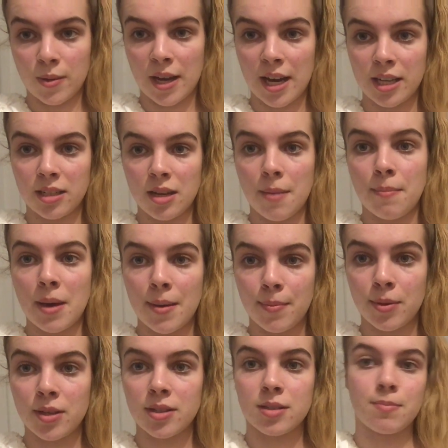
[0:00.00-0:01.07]
We had
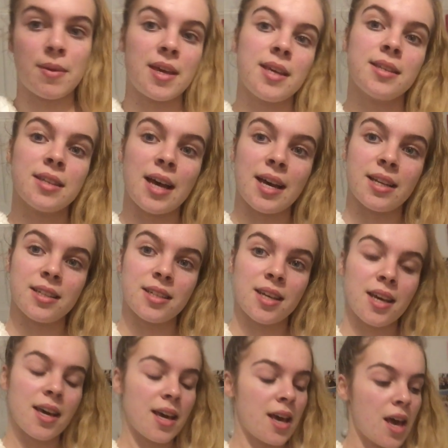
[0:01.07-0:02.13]
peppers, peas, and
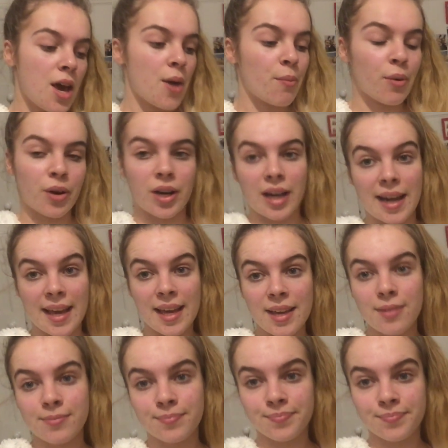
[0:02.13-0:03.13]
broccoli,